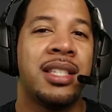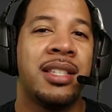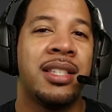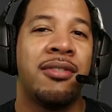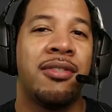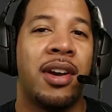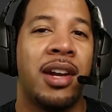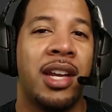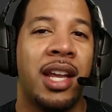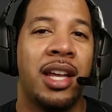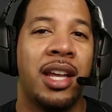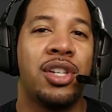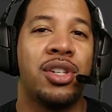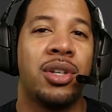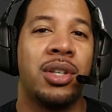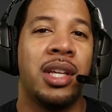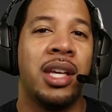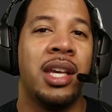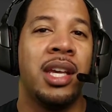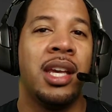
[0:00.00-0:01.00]

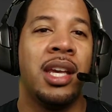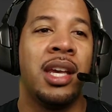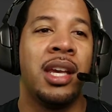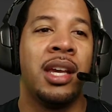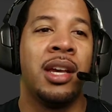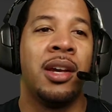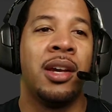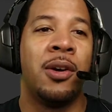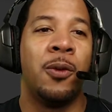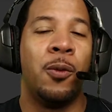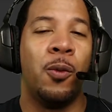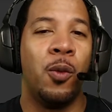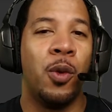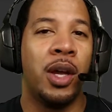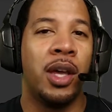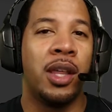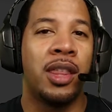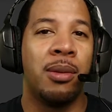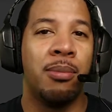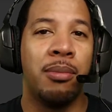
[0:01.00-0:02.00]
financially
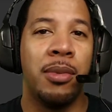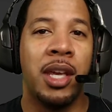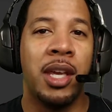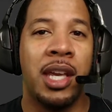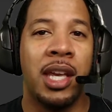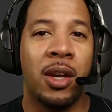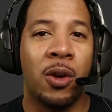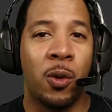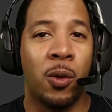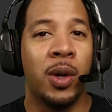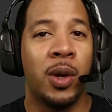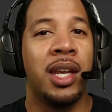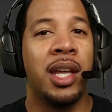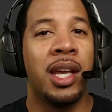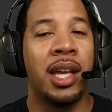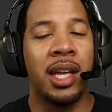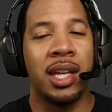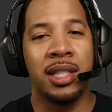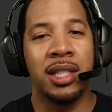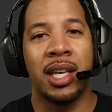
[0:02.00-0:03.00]
with me
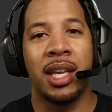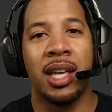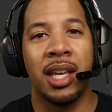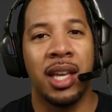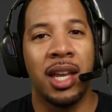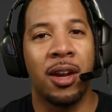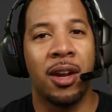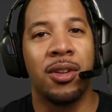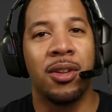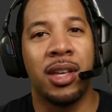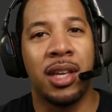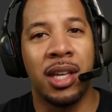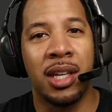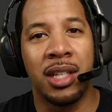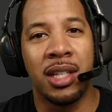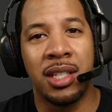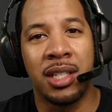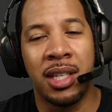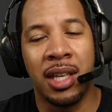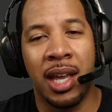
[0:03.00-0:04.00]
quitting and taking care of the
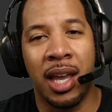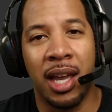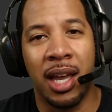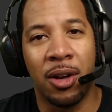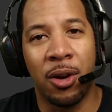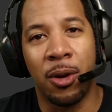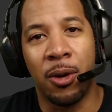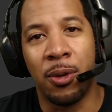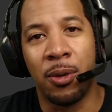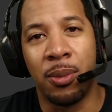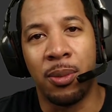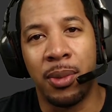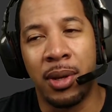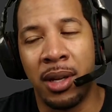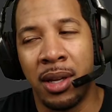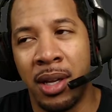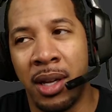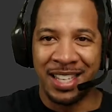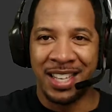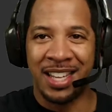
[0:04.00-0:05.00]
kids at home.
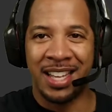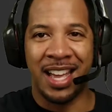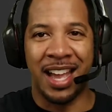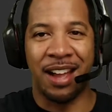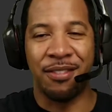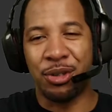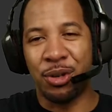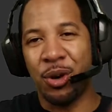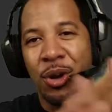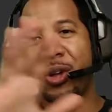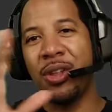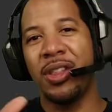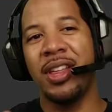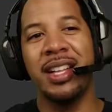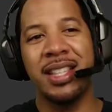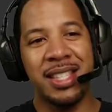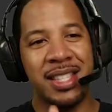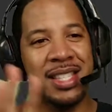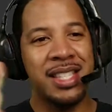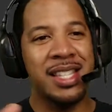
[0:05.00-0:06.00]
After all
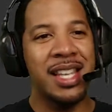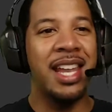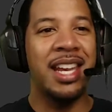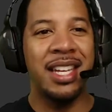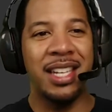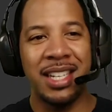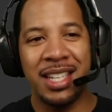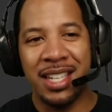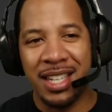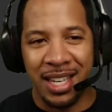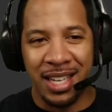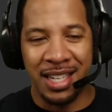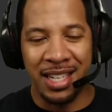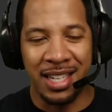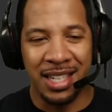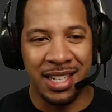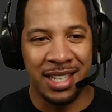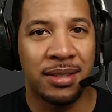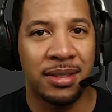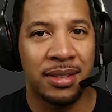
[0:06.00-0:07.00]
that's said and done,
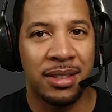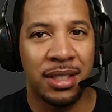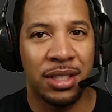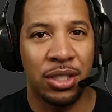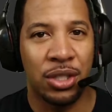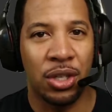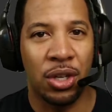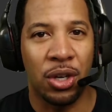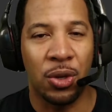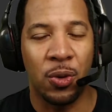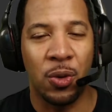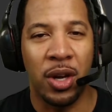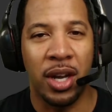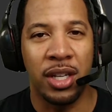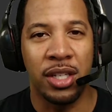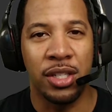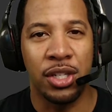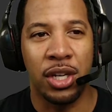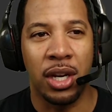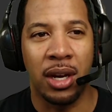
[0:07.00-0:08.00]
let's talk
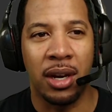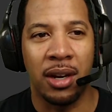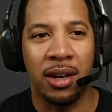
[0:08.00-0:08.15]
rideshare.